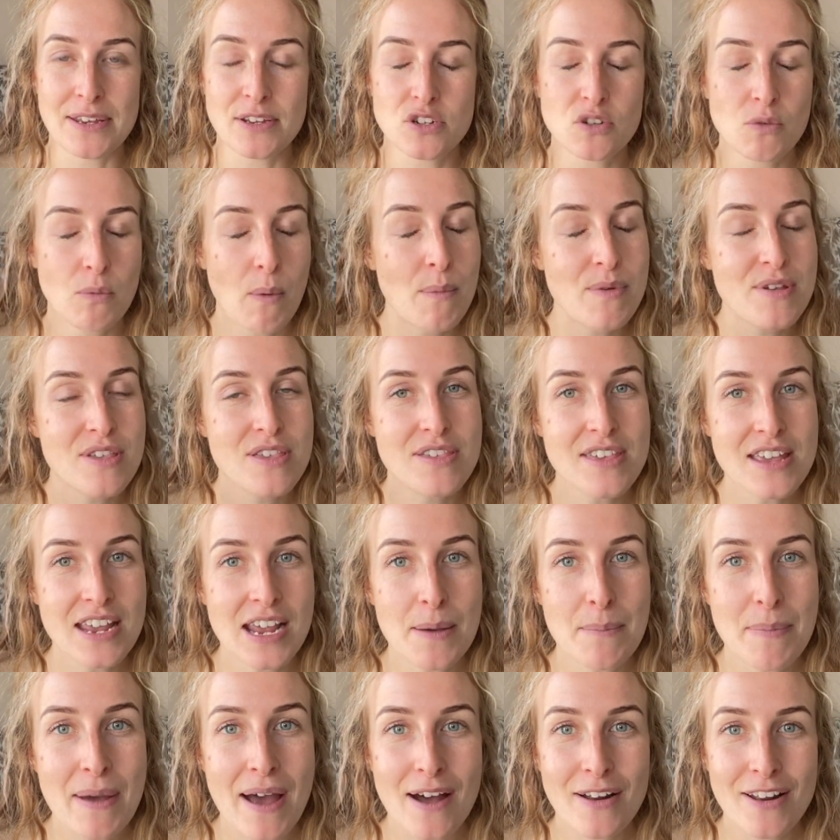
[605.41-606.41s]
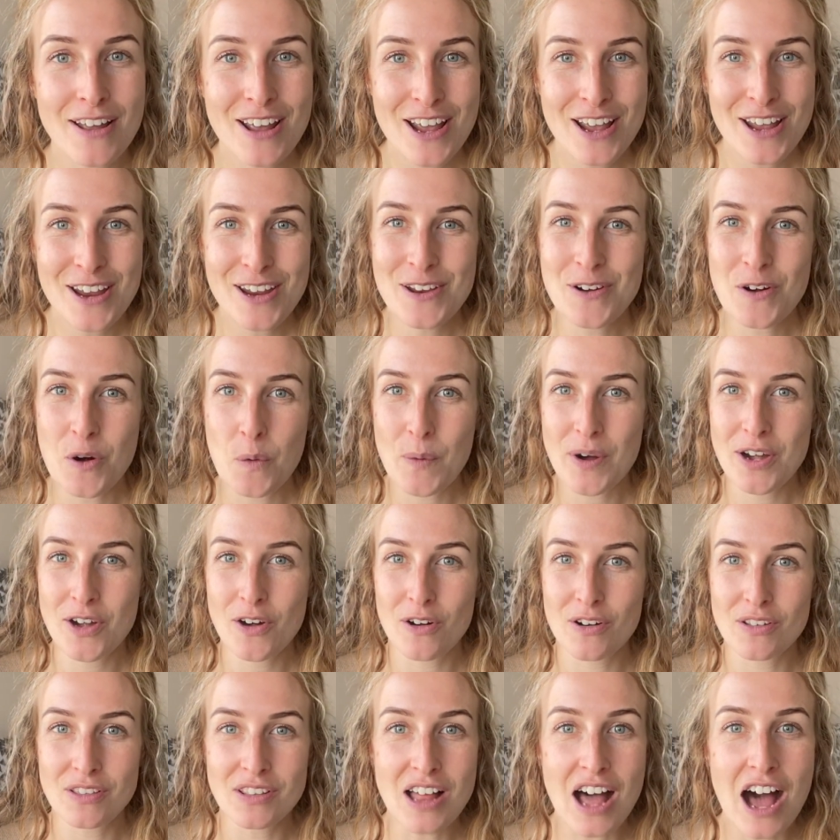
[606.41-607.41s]
So when we think about, when you're
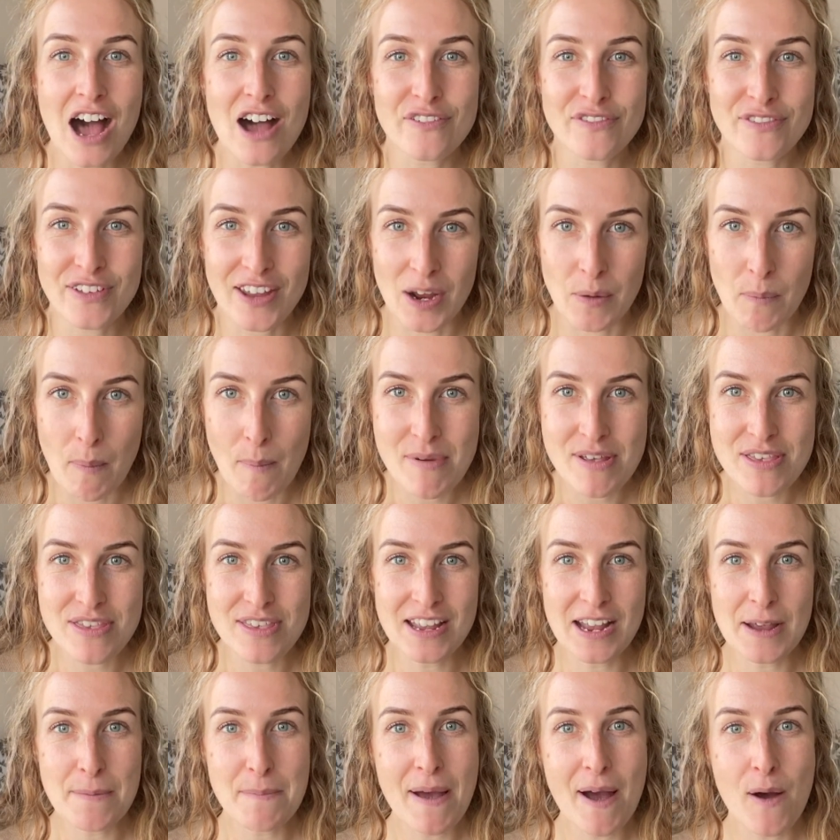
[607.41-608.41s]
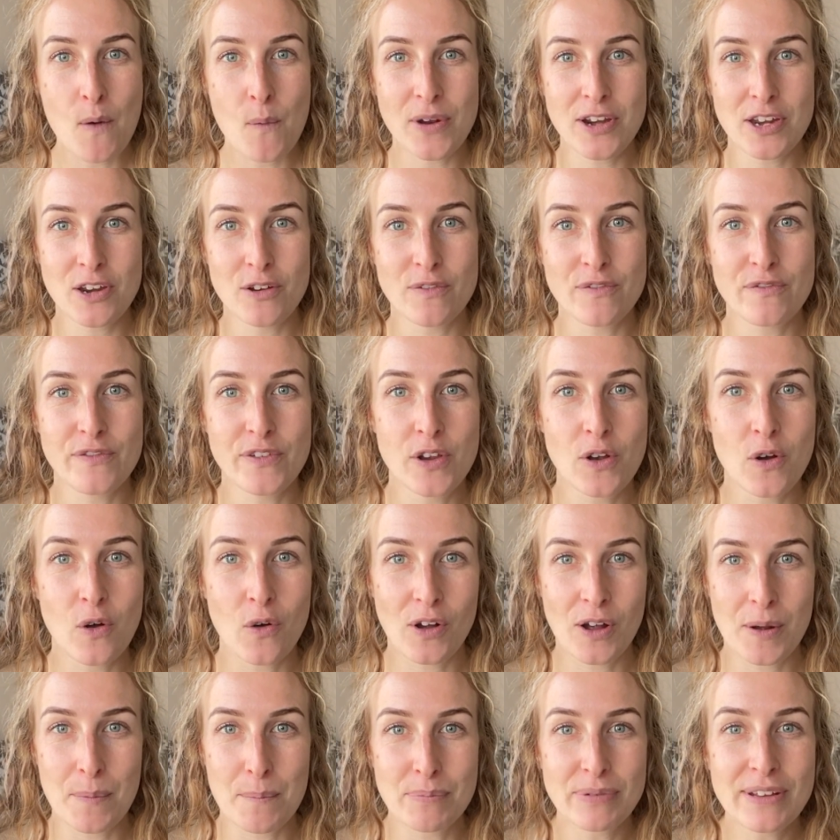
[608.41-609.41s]
laughing, when we think about when you feel
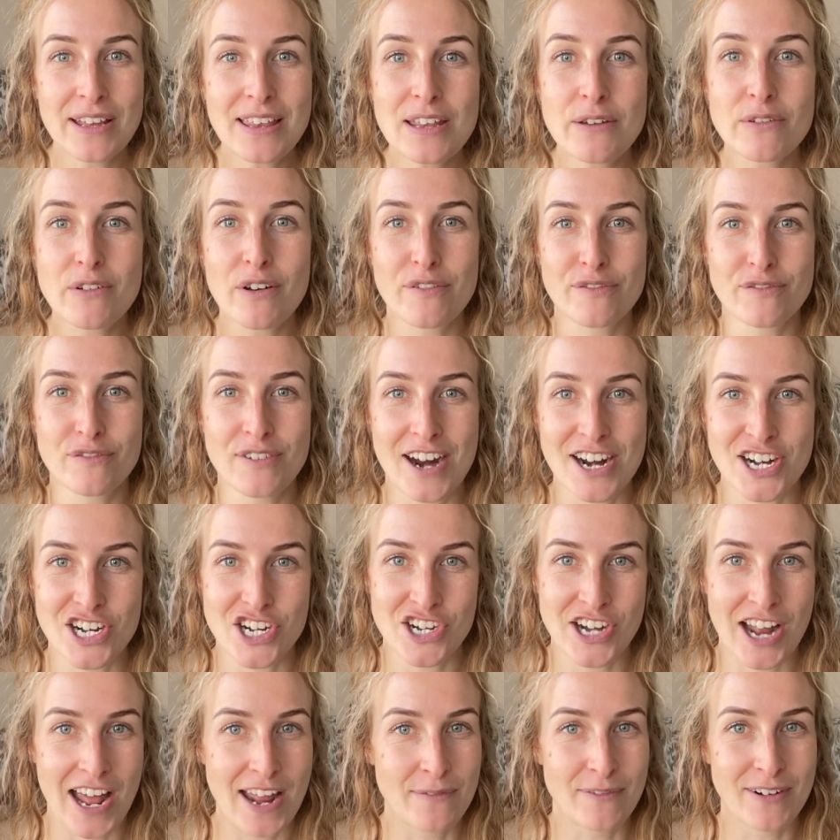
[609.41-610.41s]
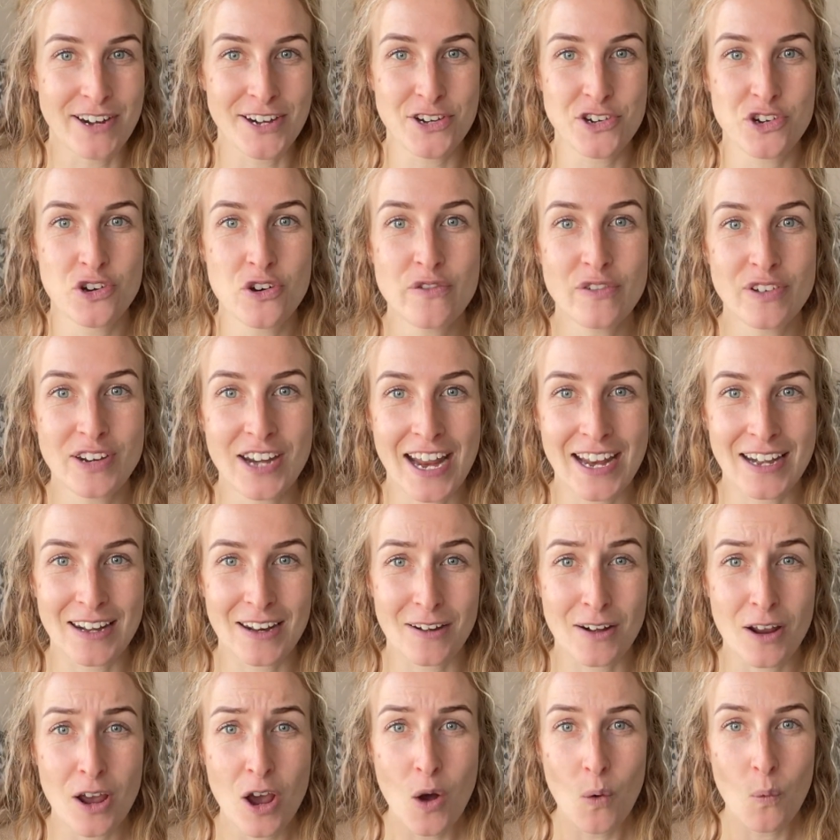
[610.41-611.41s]
completely refreshed and
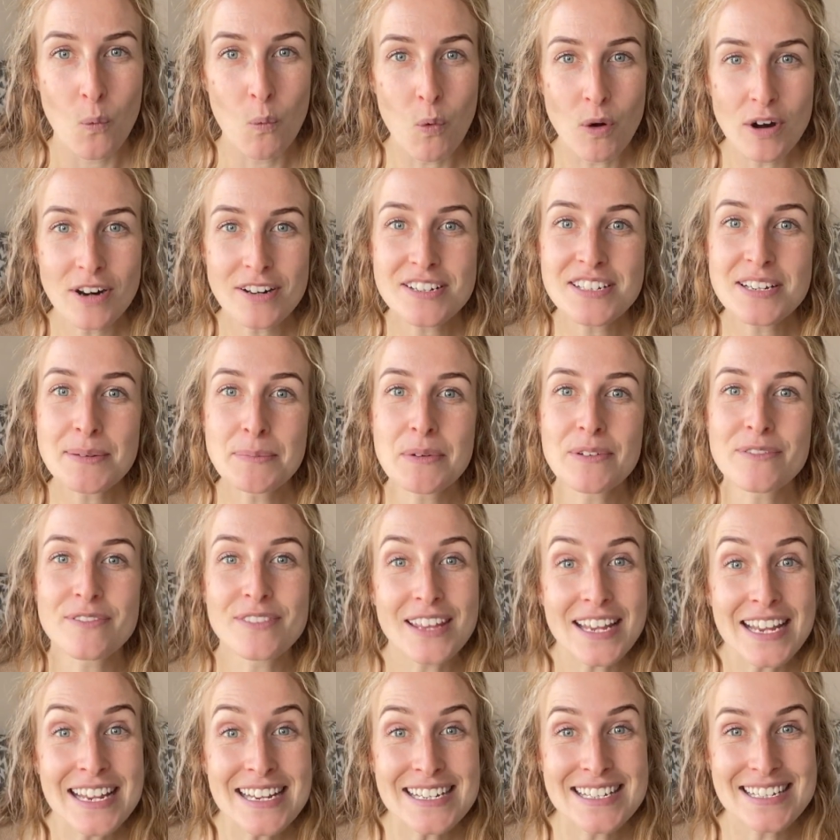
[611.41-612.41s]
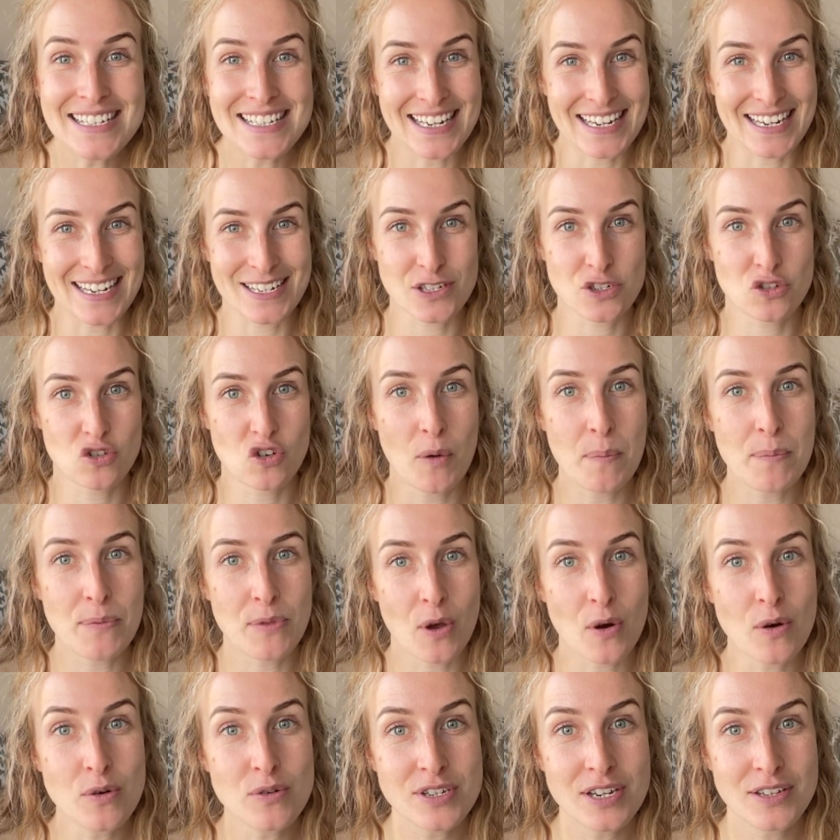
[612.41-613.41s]
rejuvenated, what are some of these things? Drop
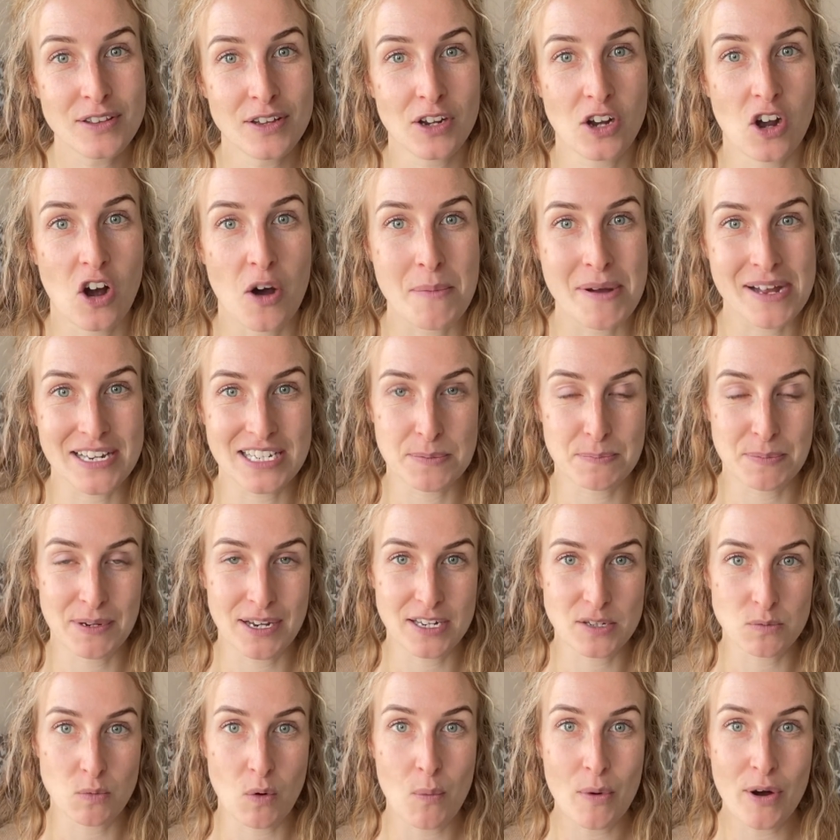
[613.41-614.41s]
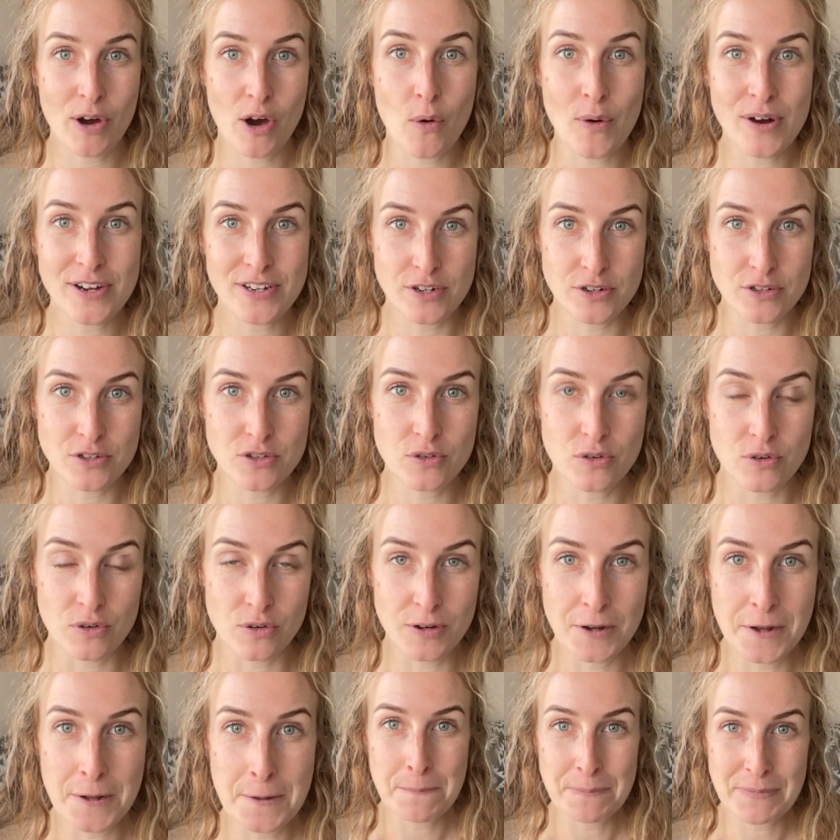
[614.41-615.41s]
those in the comments, because what we're going to
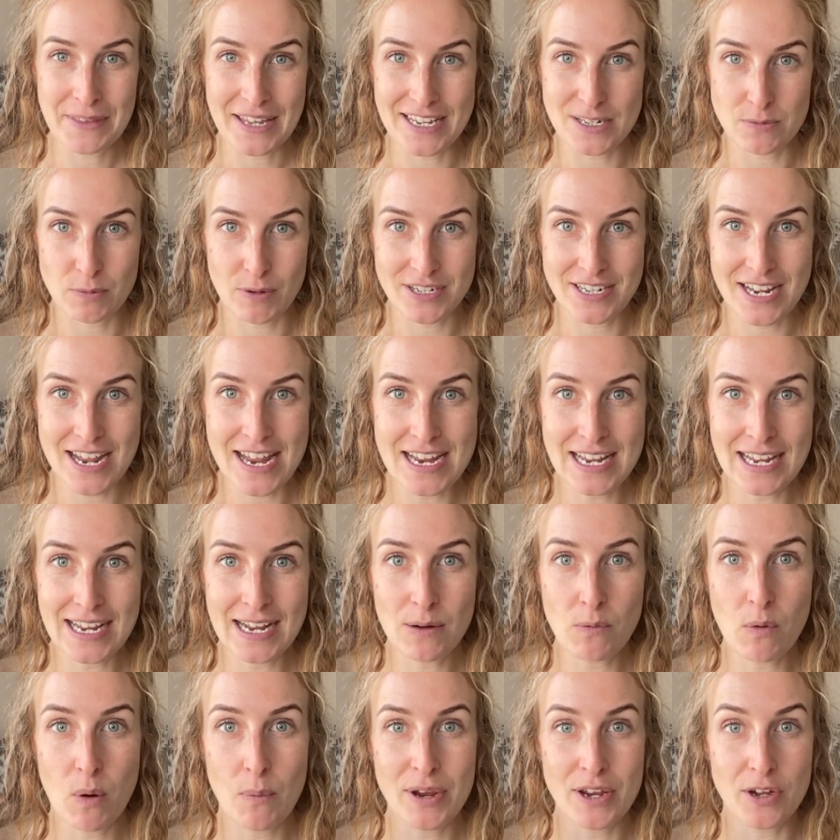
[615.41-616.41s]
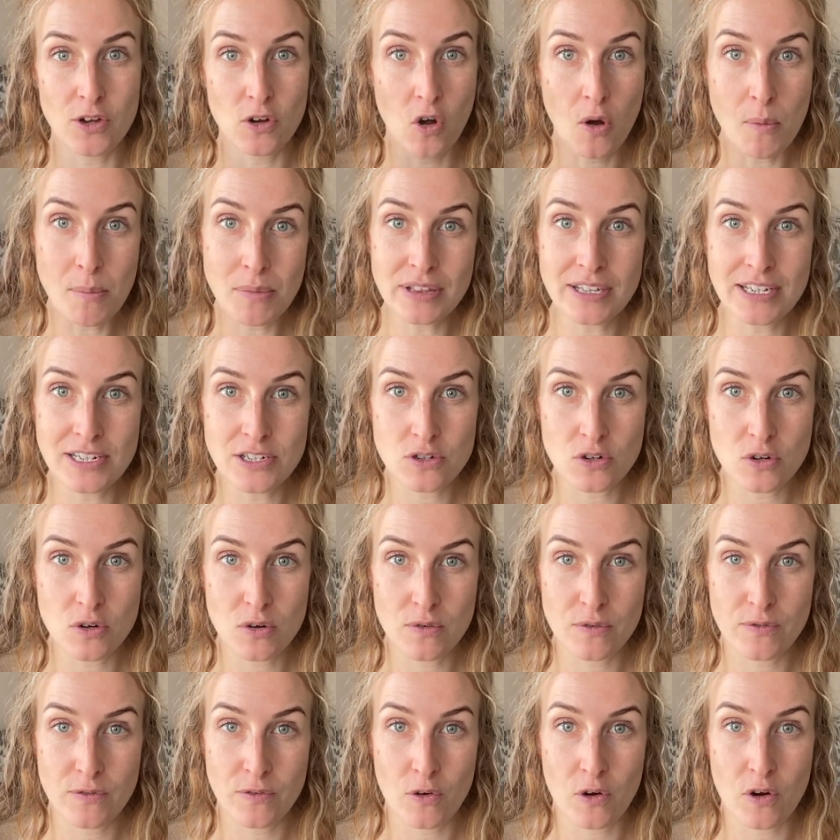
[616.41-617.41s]
do is we're taking what we normally do
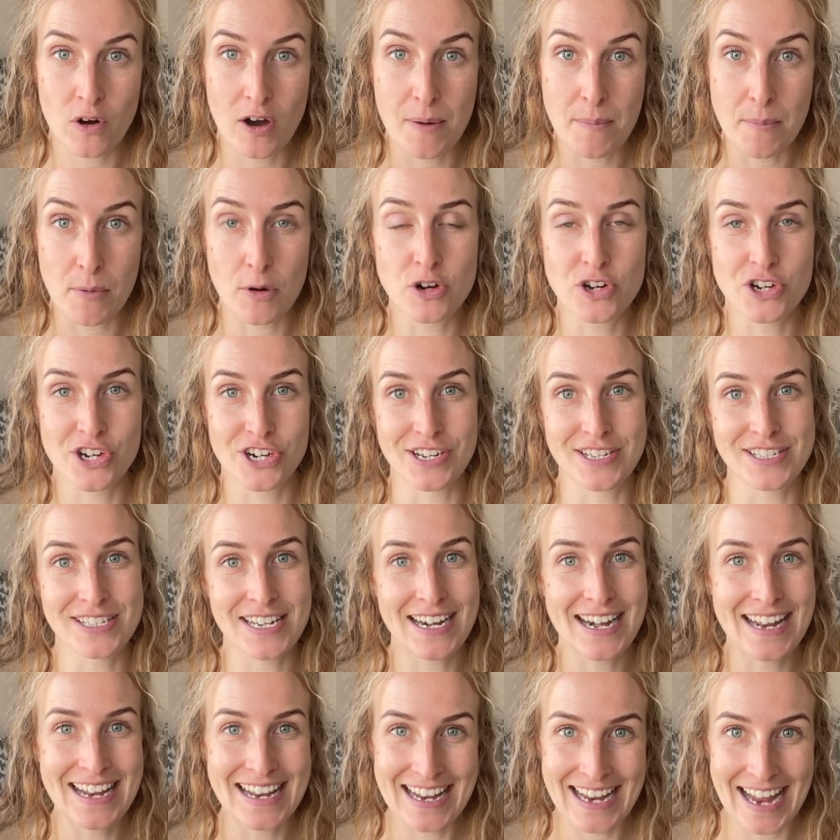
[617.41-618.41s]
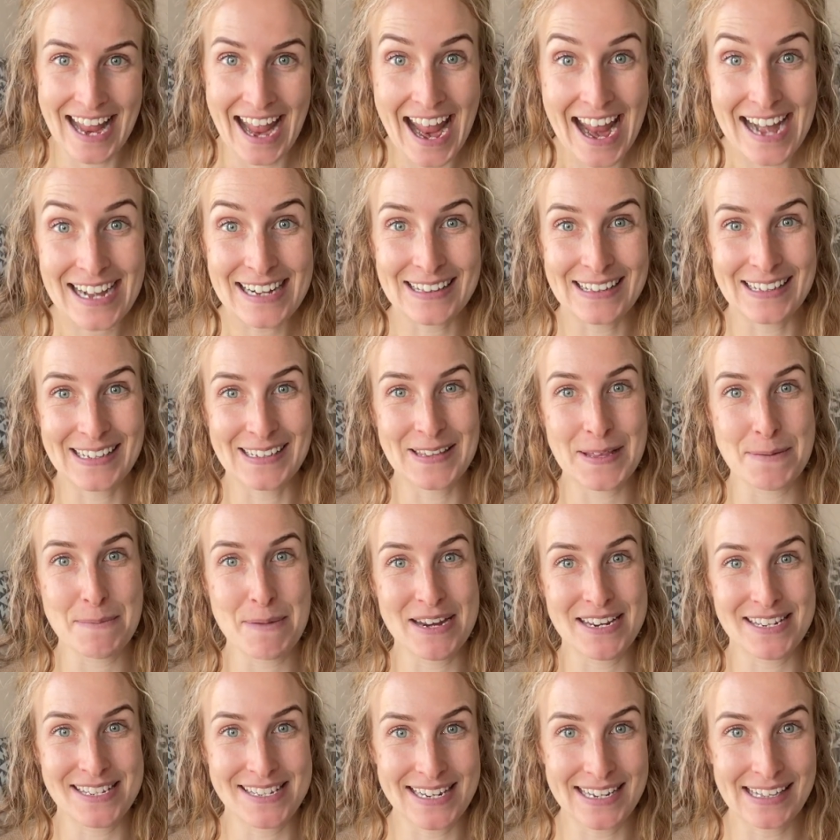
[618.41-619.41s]
for emotions and handling them
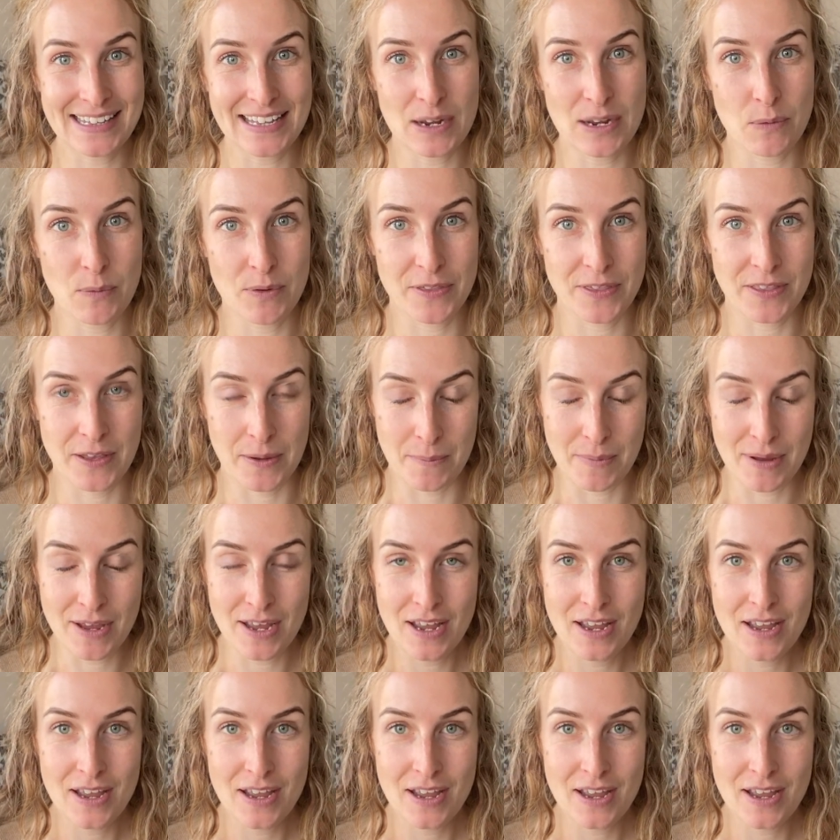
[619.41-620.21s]
and dealing with them.